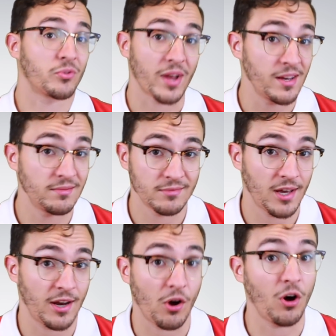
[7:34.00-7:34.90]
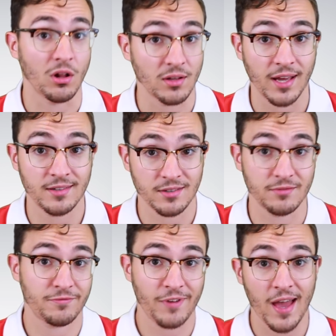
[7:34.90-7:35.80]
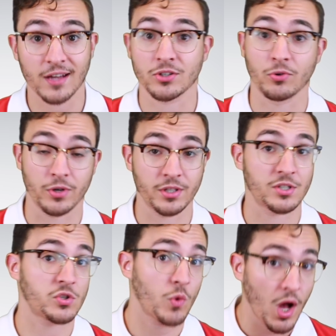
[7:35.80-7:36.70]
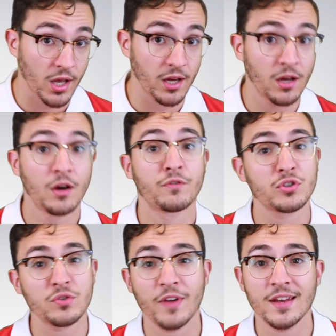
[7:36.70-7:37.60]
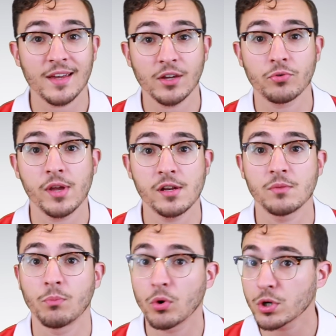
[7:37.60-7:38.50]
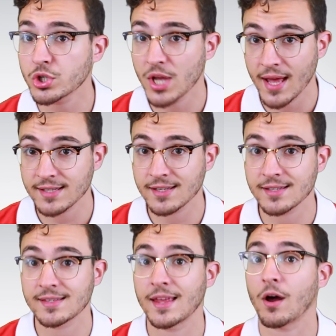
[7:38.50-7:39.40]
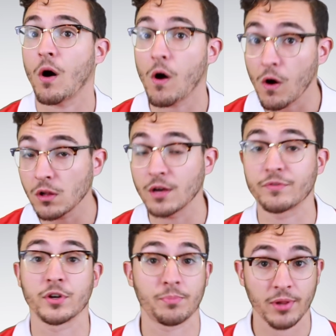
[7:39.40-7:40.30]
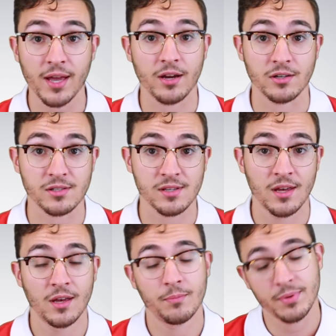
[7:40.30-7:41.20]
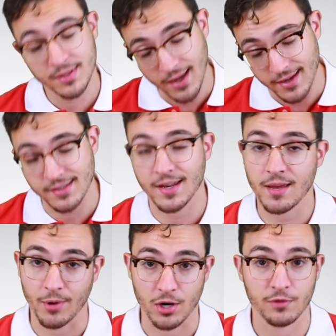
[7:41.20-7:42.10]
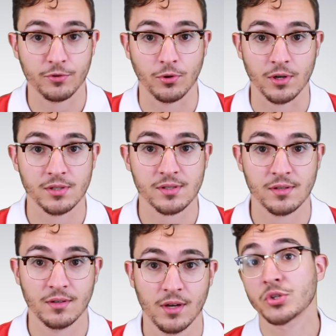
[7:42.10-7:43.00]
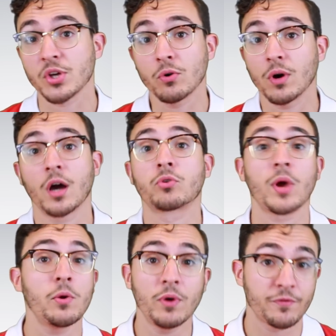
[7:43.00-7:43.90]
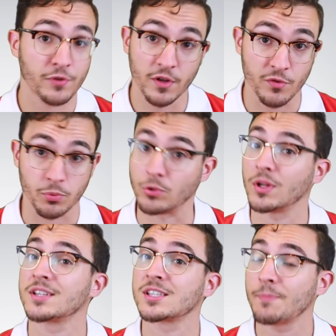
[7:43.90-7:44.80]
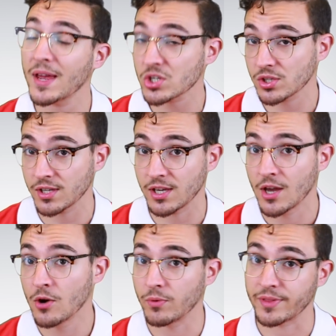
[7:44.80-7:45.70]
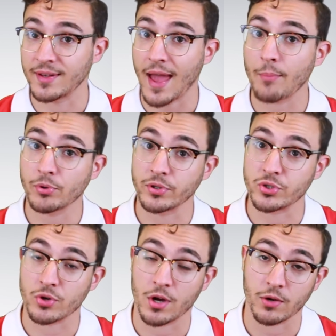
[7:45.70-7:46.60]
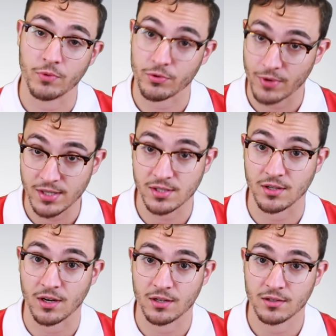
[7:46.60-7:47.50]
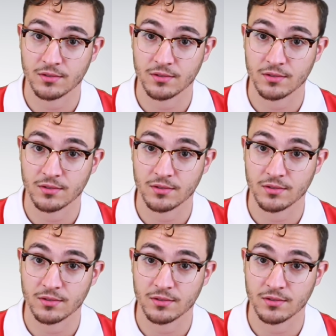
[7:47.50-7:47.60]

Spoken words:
look great at all, and in fact, according to Squawka, Virgil van Dijk created more chances than all of their players, besides Neymar, of course. So, a great win for Liverpool, especially with Napoli drawing with Red Star.